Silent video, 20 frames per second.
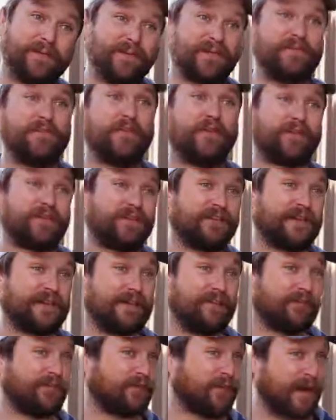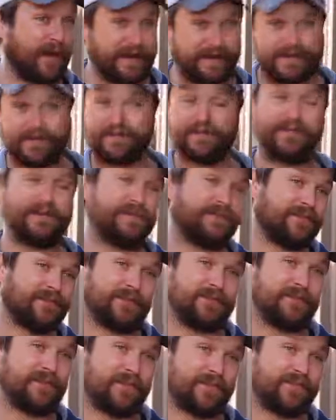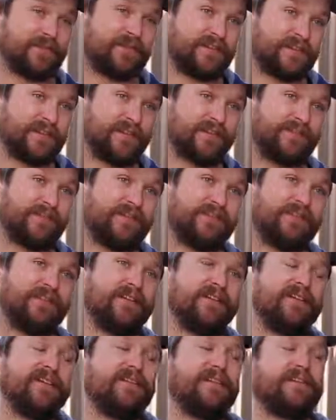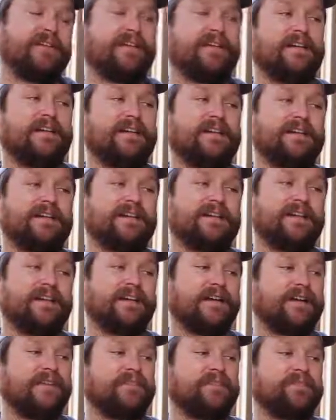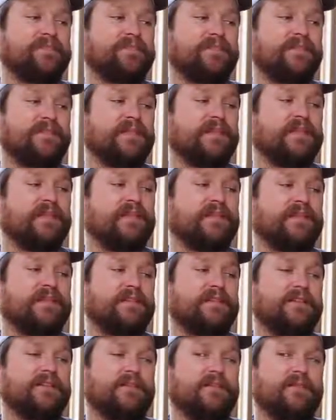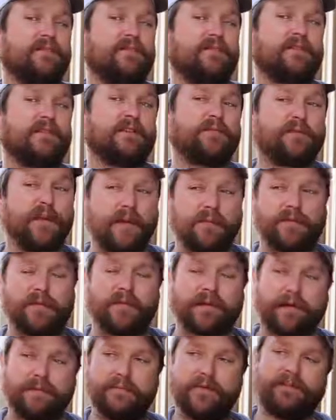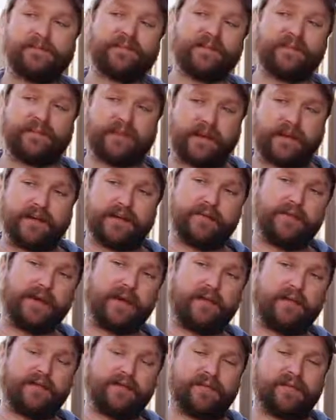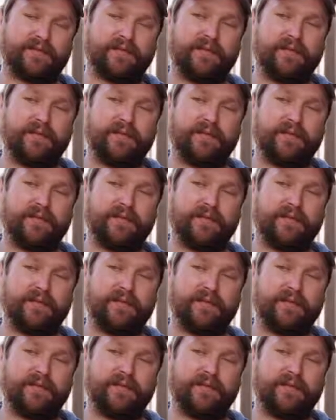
with more stems. Why didn't we use more stems? And that's probably what I'm most excited about with